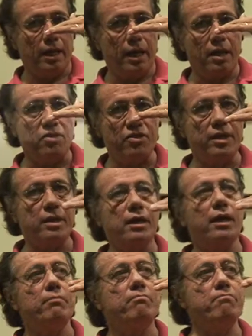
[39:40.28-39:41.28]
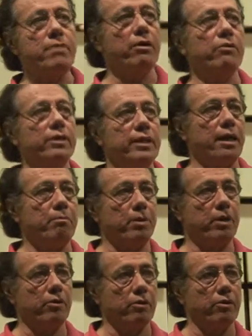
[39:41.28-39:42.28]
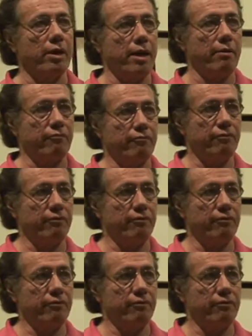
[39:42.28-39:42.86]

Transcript: And then I marry that paragraph.